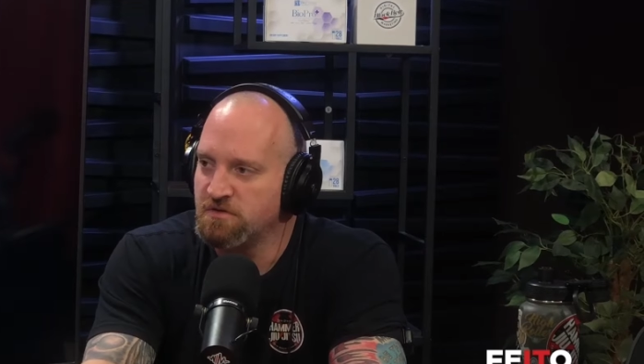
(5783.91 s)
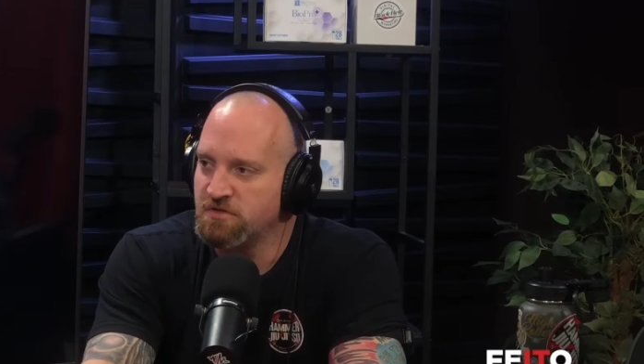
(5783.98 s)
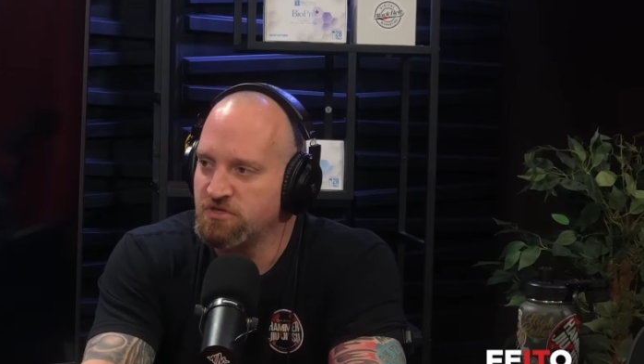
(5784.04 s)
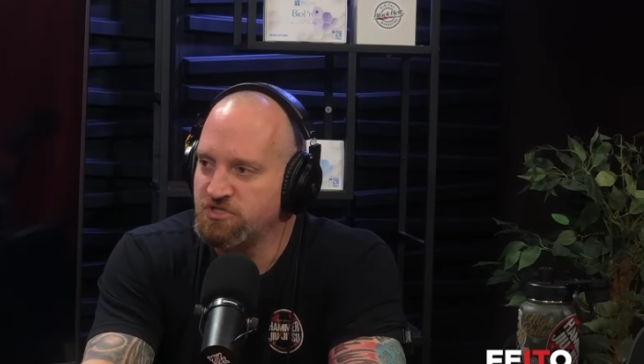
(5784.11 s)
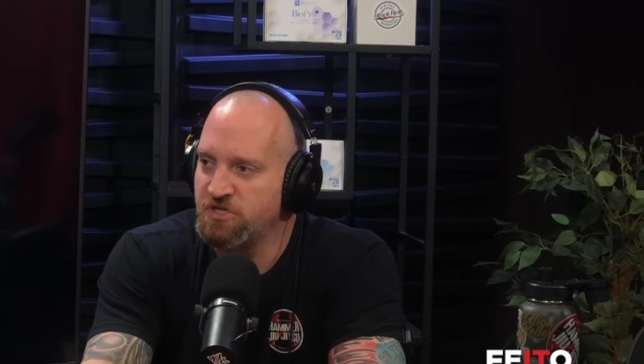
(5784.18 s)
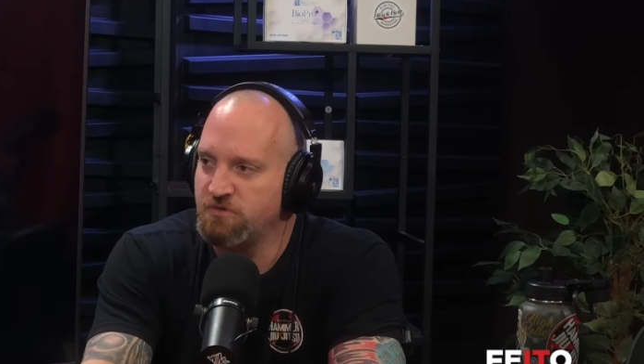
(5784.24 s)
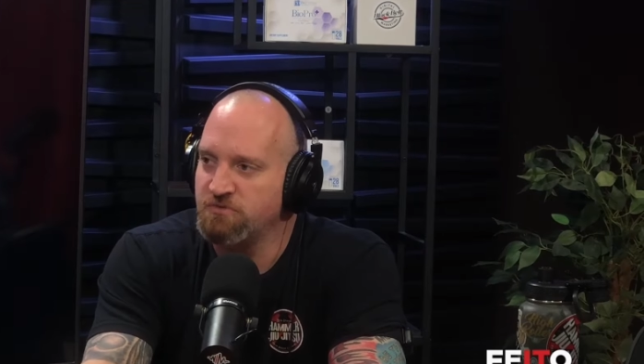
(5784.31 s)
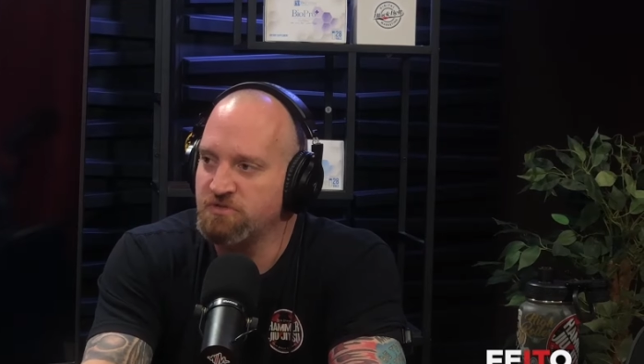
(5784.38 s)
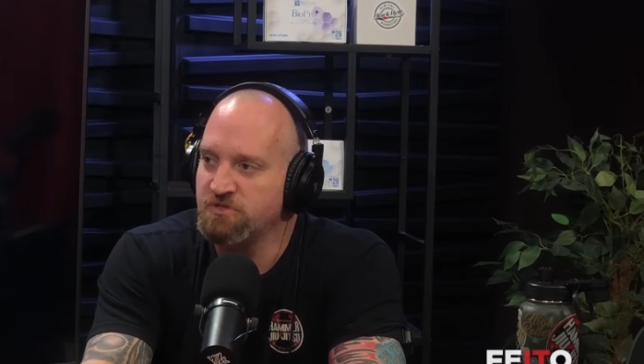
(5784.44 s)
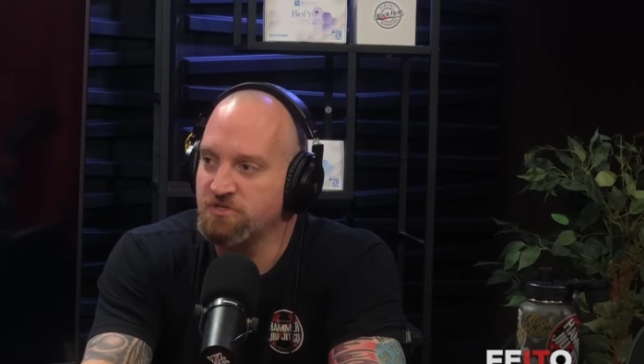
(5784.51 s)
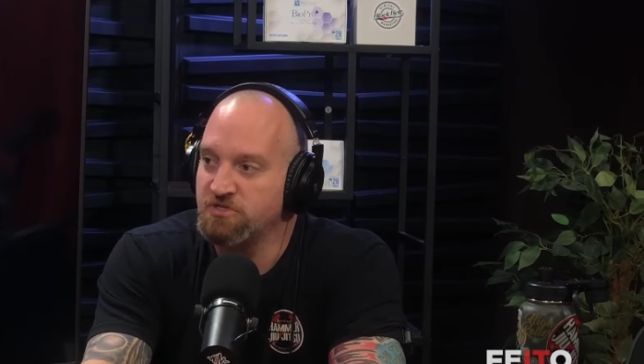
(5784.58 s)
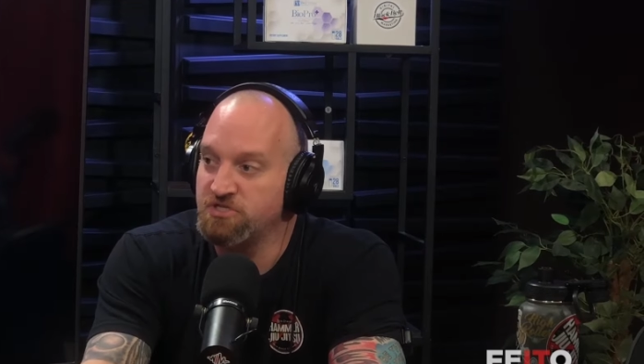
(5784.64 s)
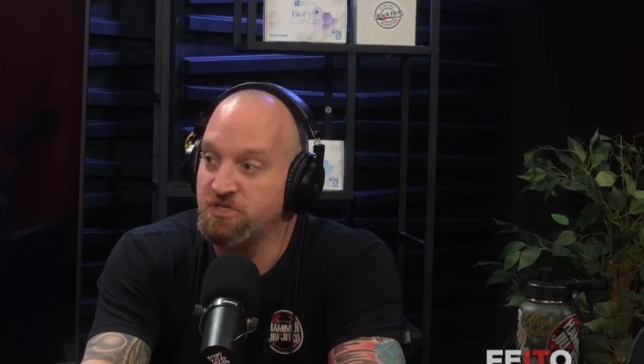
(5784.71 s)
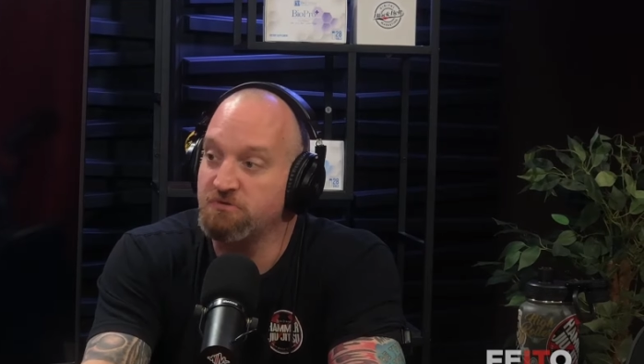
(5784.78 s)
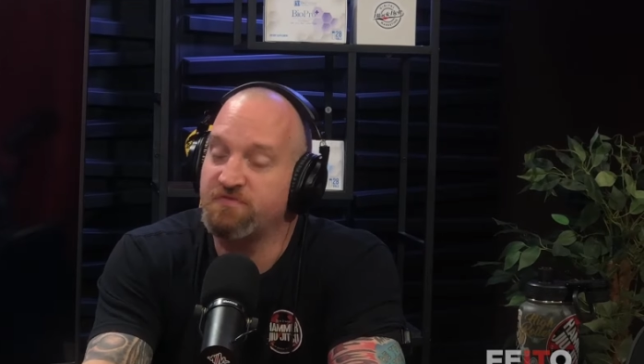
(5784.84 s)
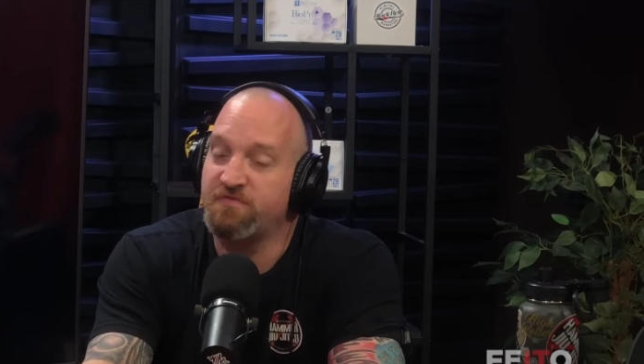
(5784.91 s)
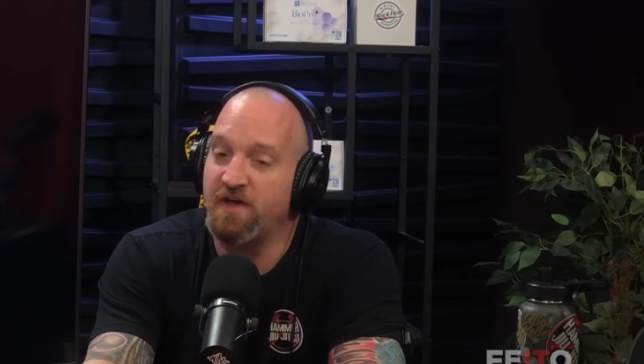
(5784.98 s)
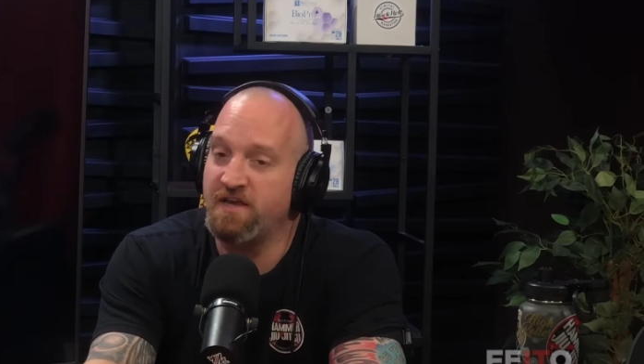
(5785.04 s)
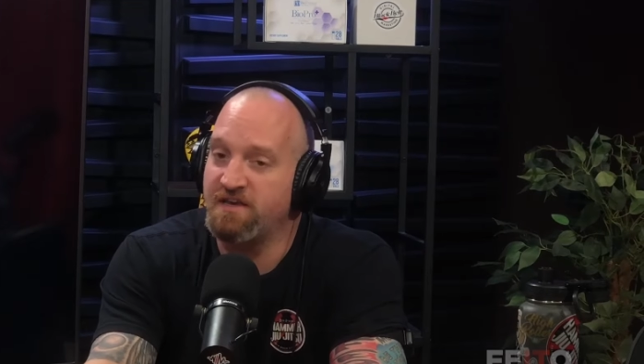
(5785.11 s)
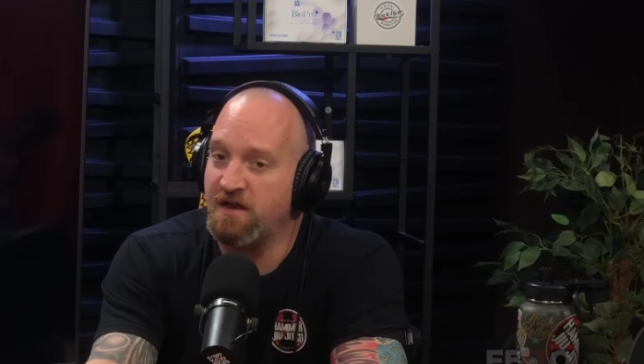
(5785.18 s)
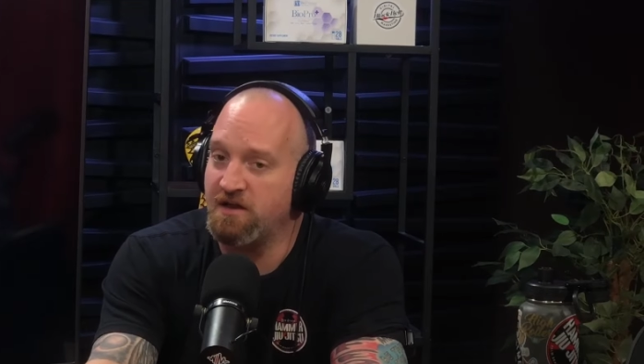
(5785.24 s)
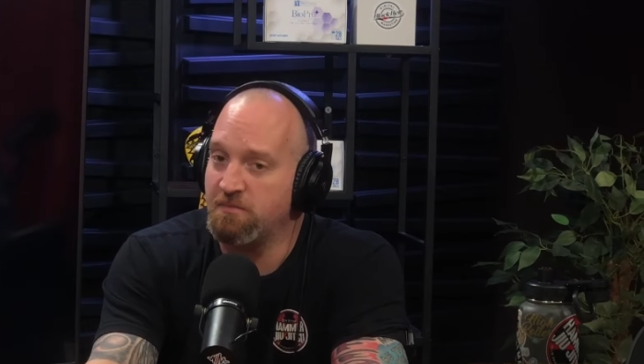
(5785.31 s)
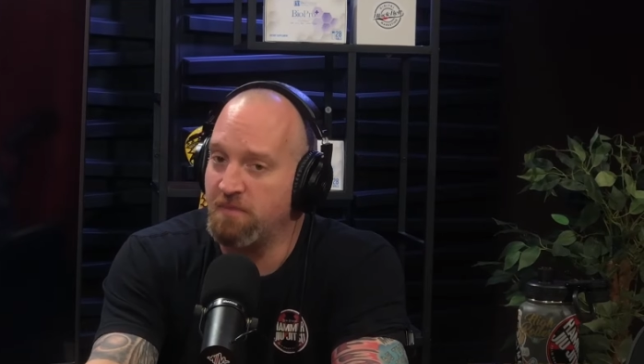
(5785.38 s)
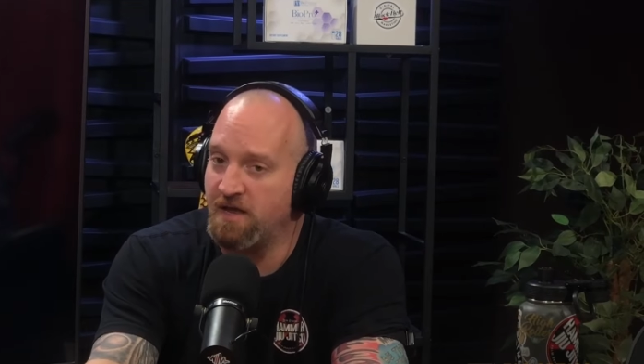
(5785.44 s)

She was fighting down in